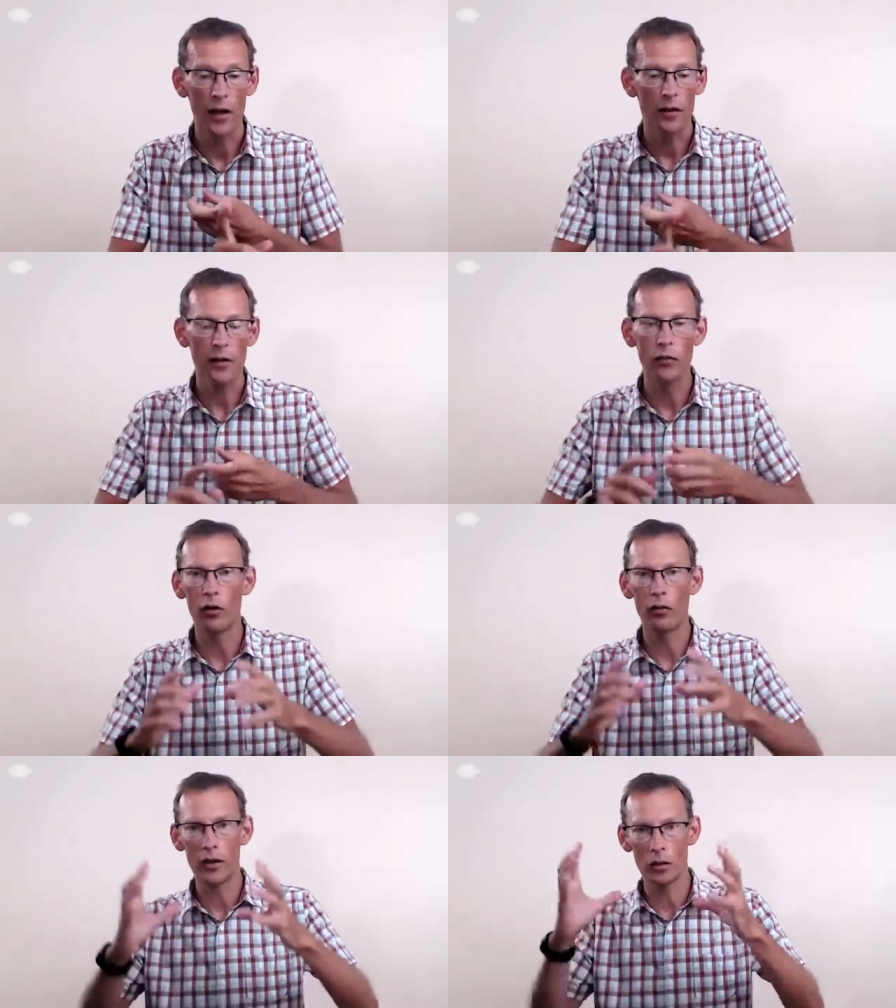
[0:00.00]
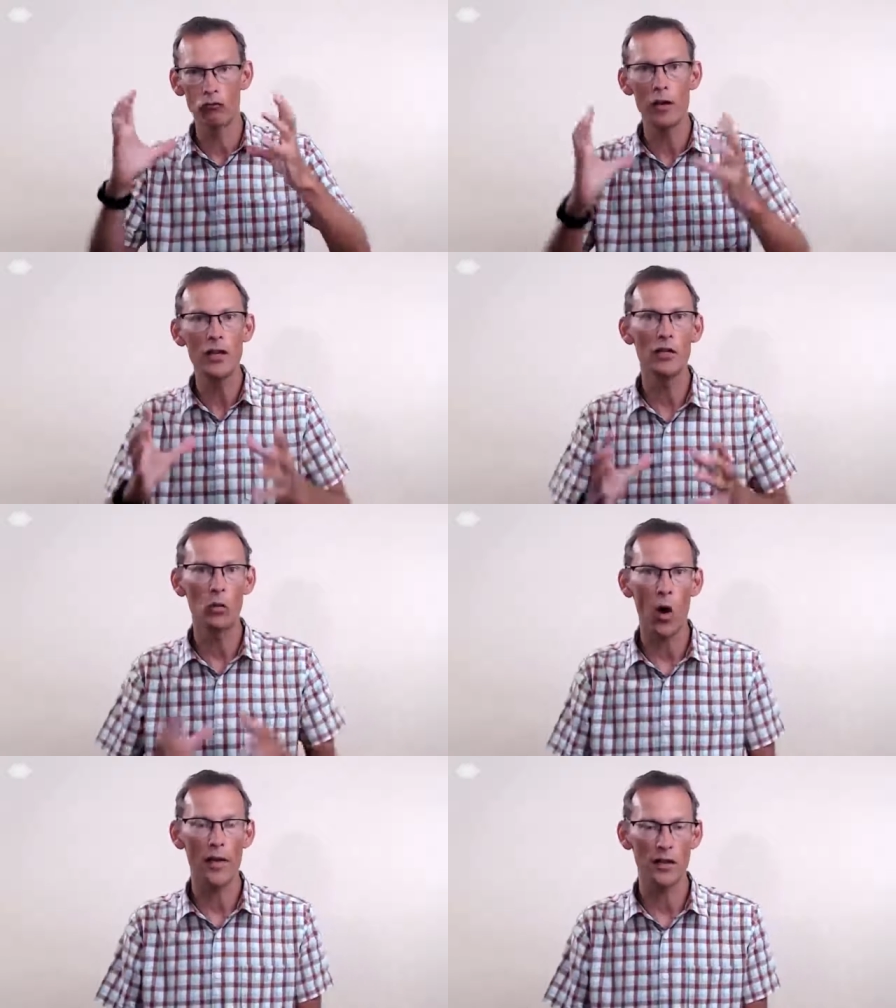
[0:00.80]
They've got there's a reason
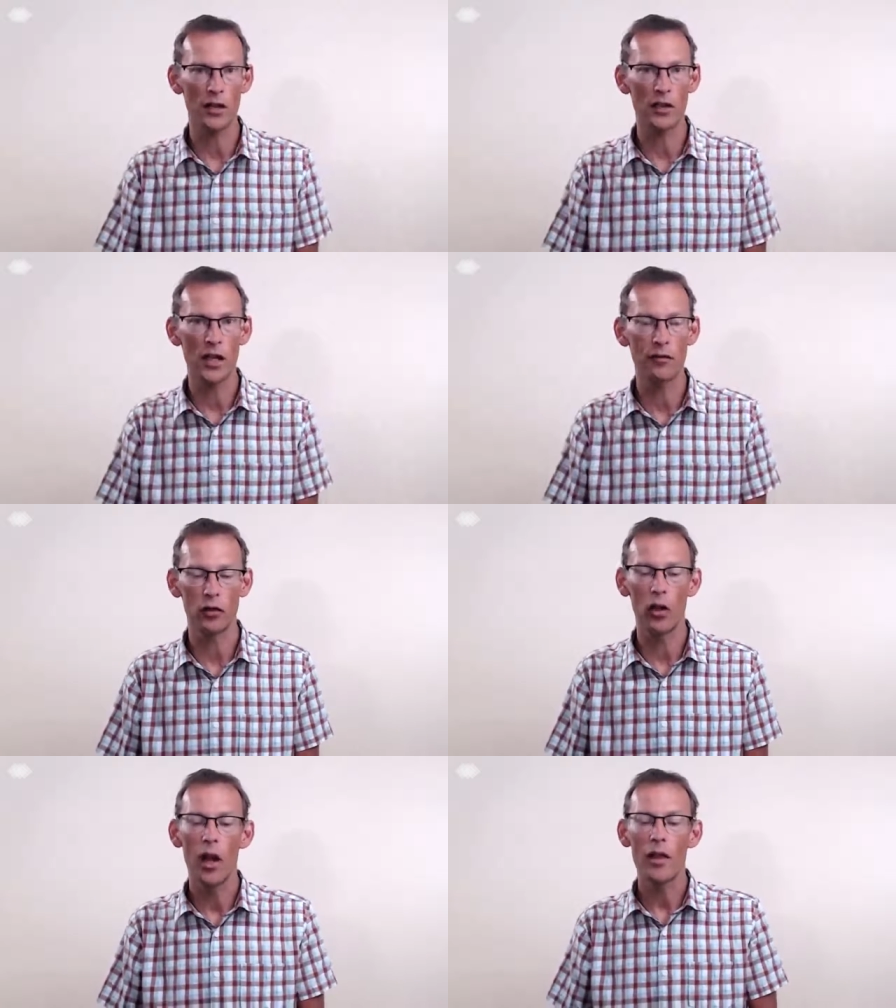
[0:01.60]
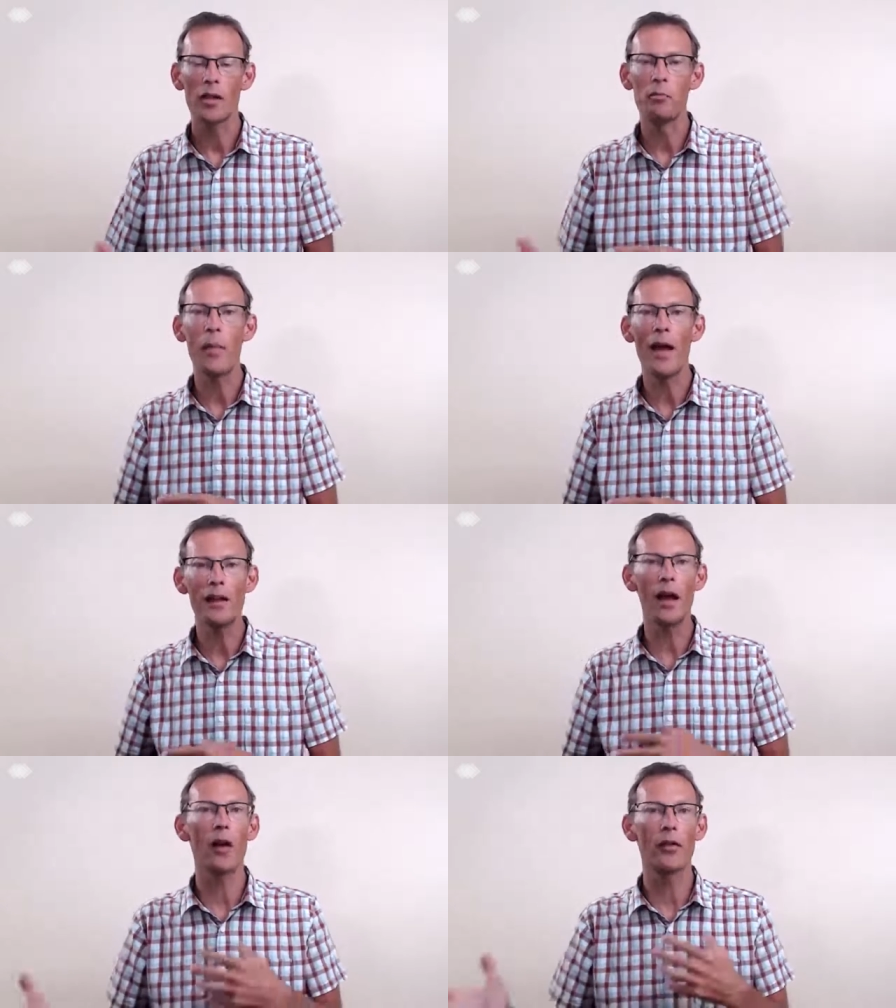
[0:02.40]
why they're successful. There's
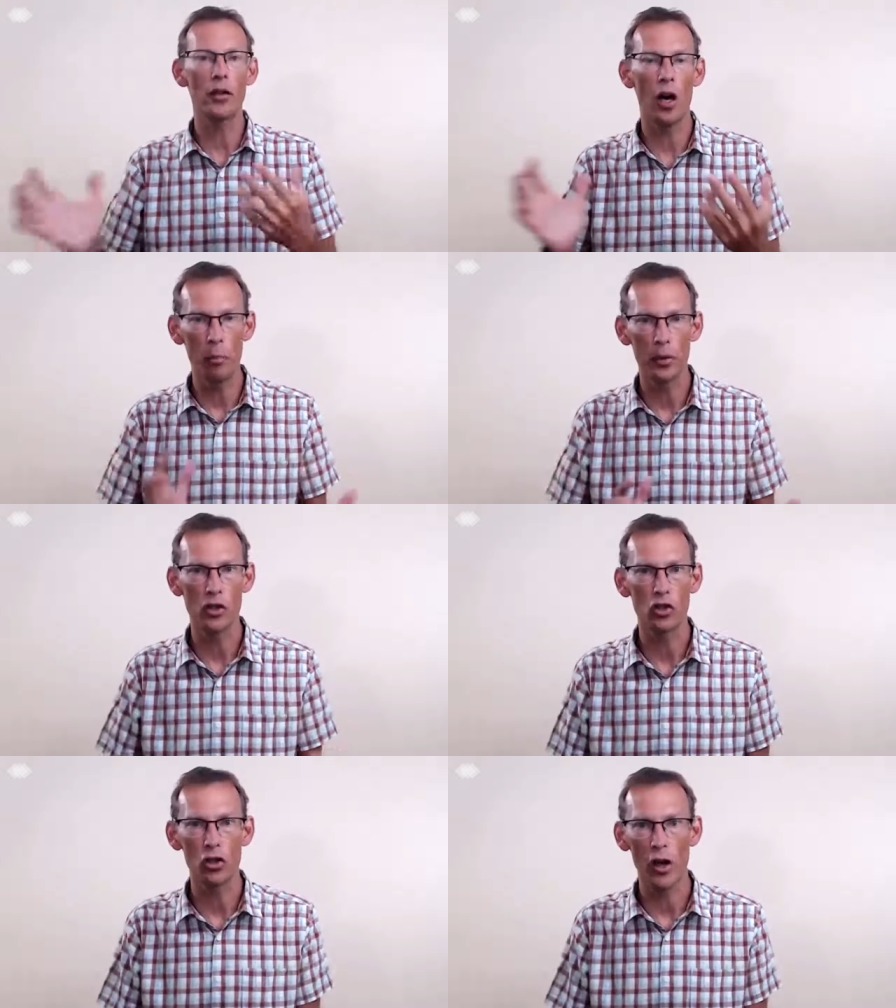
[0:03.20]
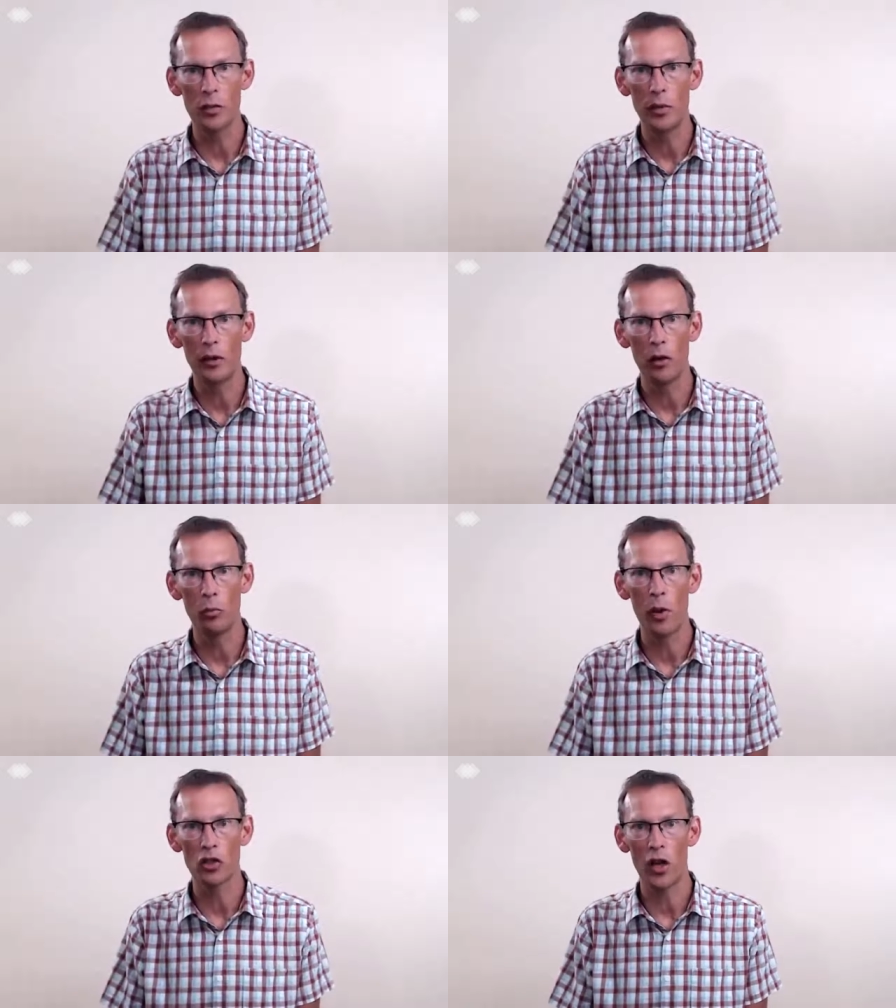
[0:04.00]
many other companies trying to be low
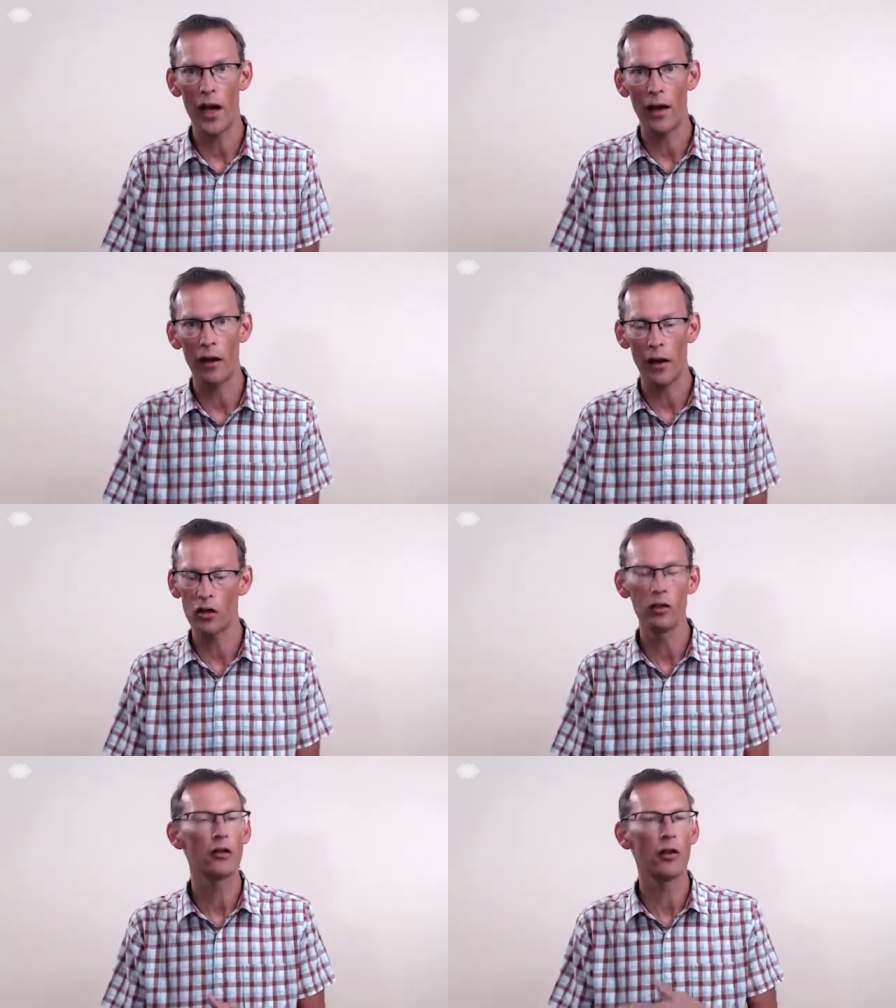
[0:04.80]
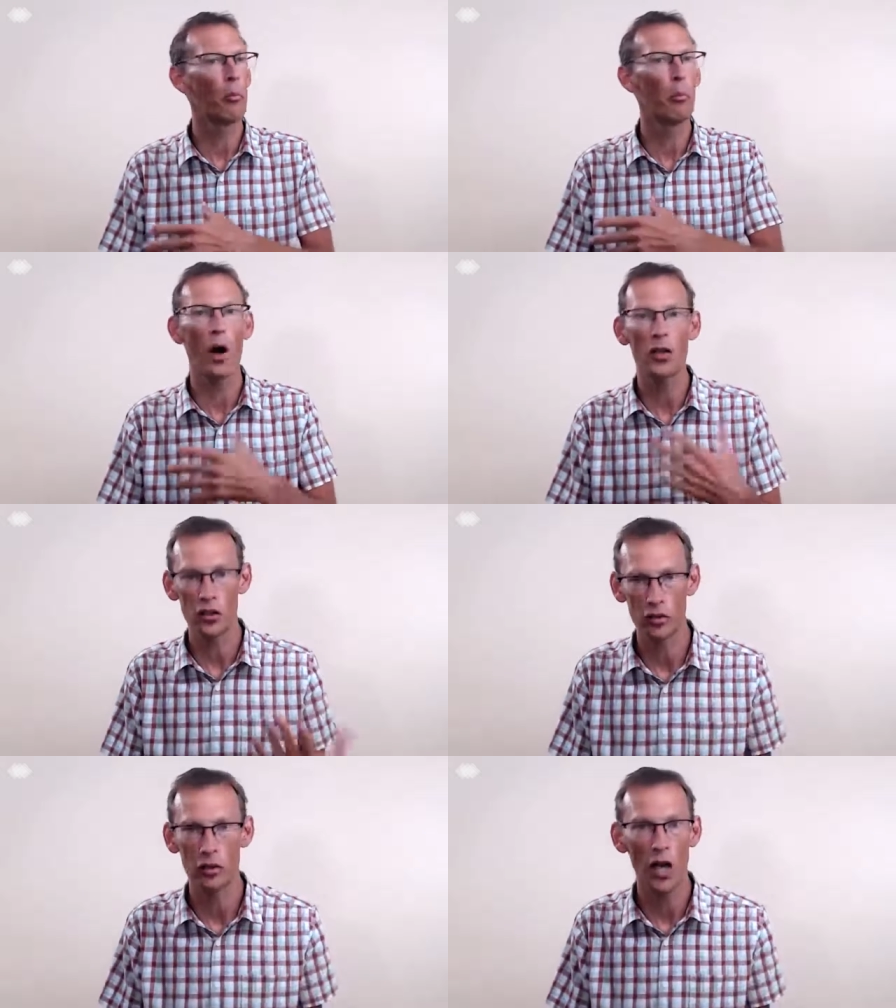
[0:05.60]
budget airlines and have gone
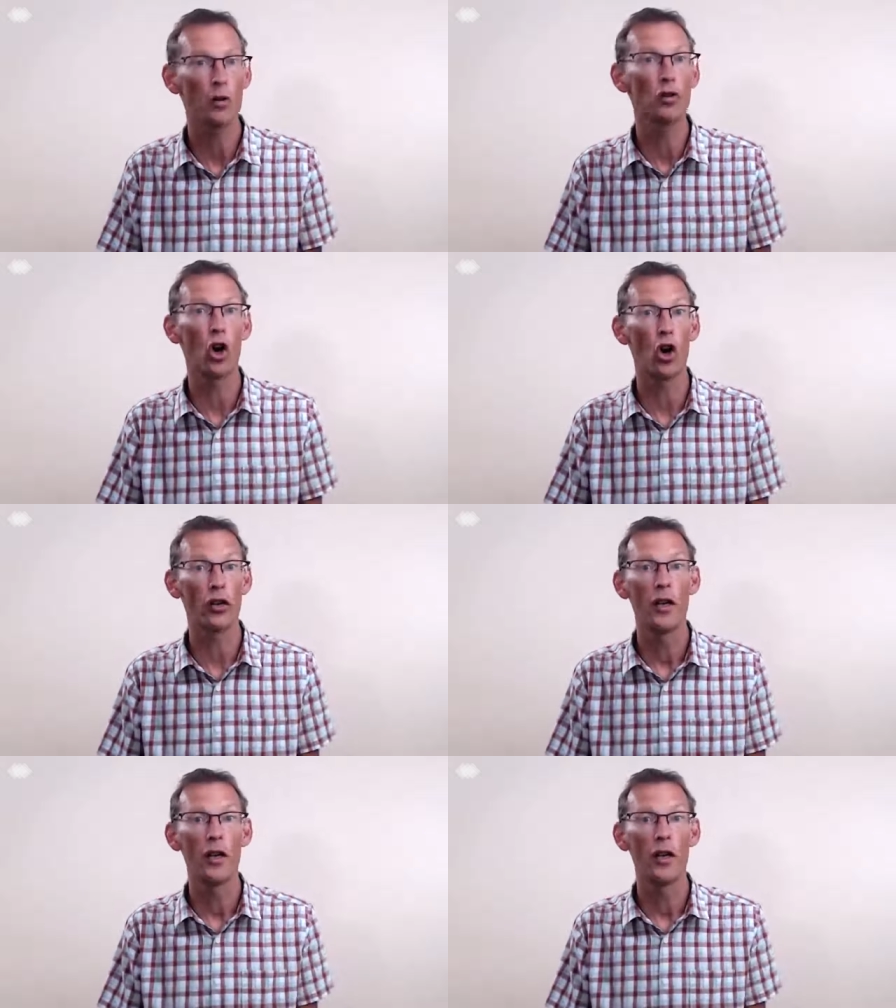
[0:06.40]
bust, come and gone